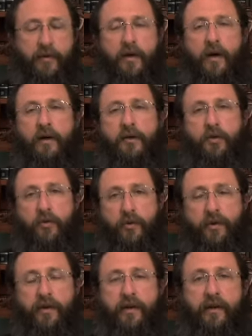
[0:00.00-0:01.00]
God
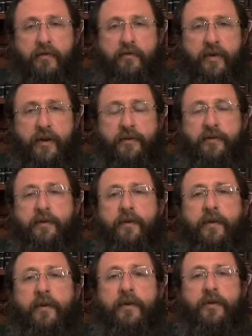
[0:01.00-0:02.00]
assured it and in fact
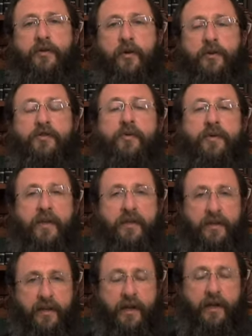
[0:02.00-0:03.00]
saw to it that
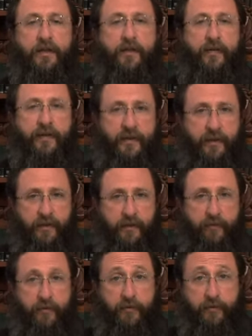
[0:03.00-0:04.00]
the dedication of the second
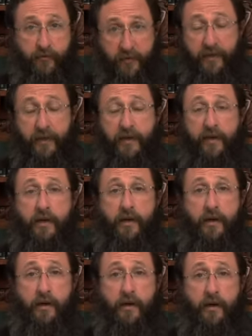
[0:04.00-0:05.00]
temple was
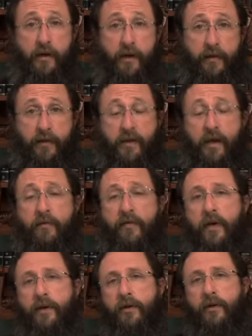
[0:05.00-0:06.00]
rededicated at the time
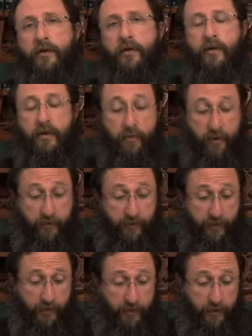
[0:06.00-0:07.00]
of Hanukkah during the month of
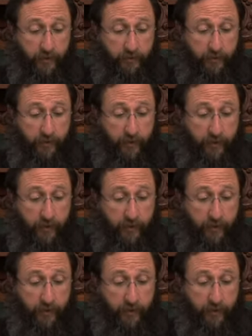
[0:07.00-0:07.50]
Kislev.